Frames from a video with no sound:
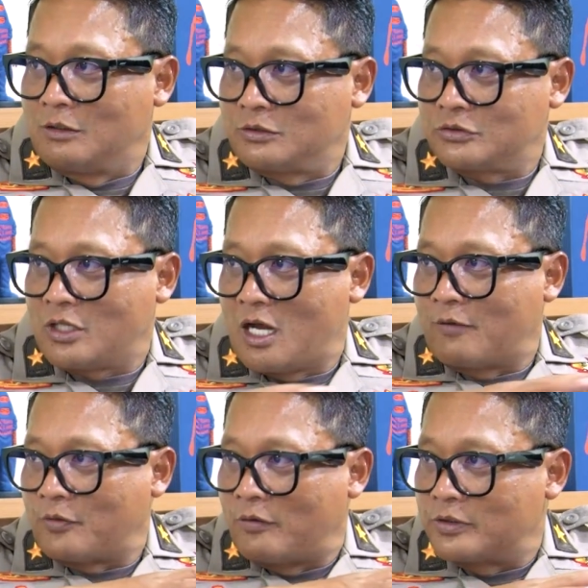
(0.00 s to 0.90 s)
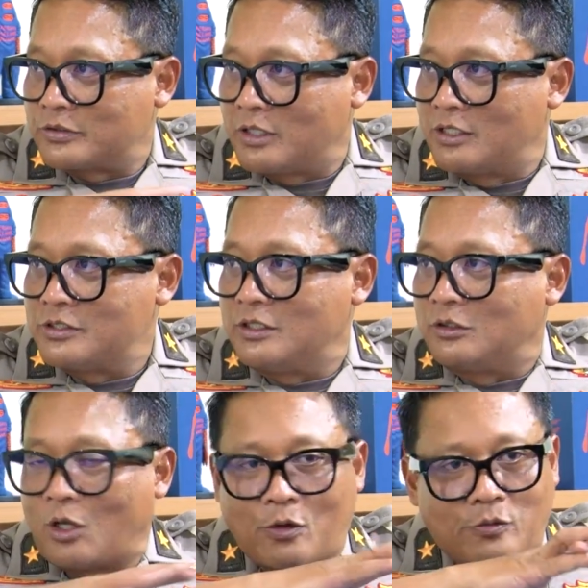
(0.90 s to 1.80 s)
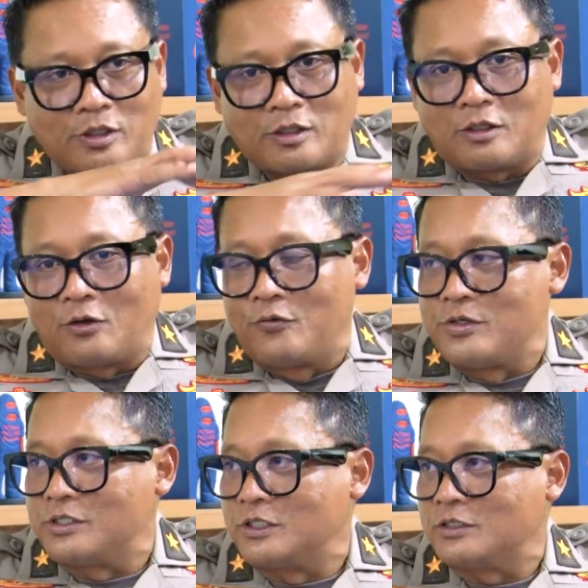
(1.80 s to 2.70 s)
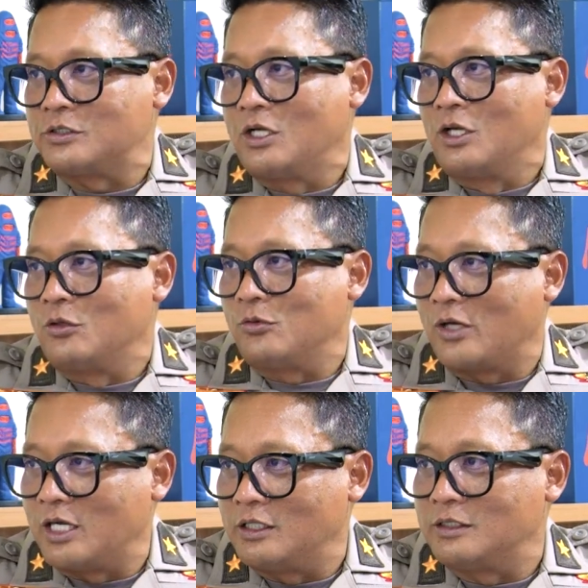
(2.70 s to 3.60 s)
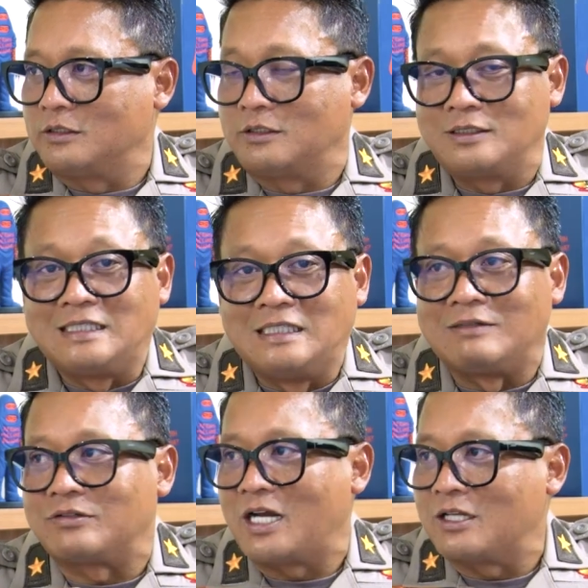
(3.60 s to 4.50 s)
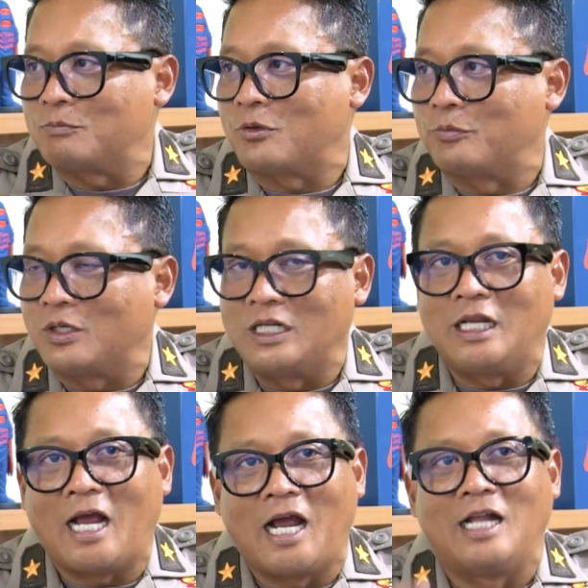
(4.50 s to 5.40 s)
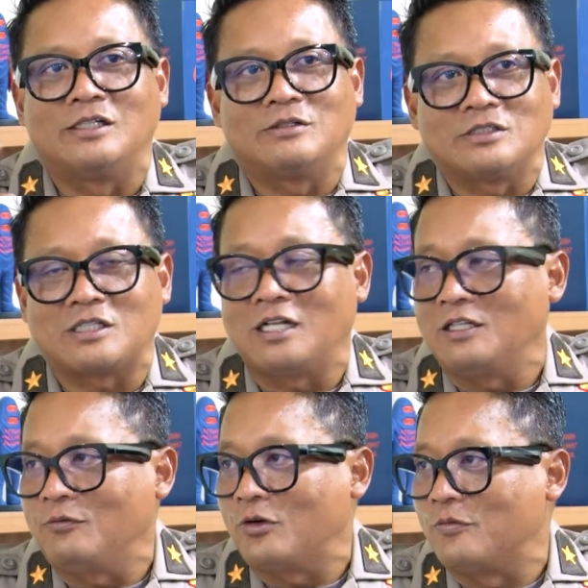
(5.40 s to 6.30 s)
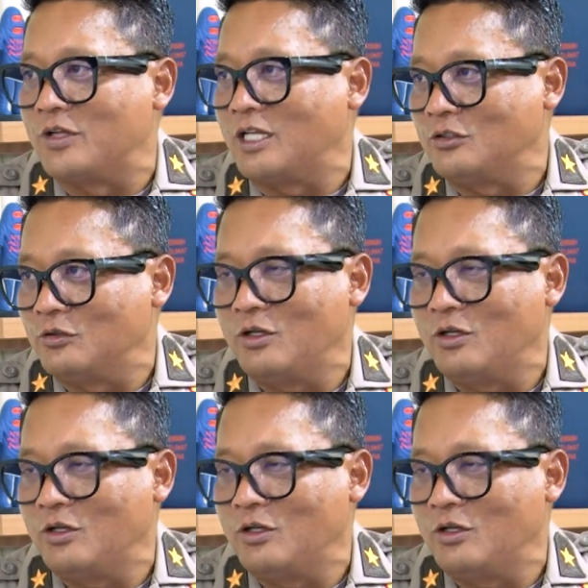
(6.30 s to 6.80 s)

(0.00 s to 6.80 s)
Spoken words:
staff, our sergeant, our officers to handle the riot properly. And starting from that,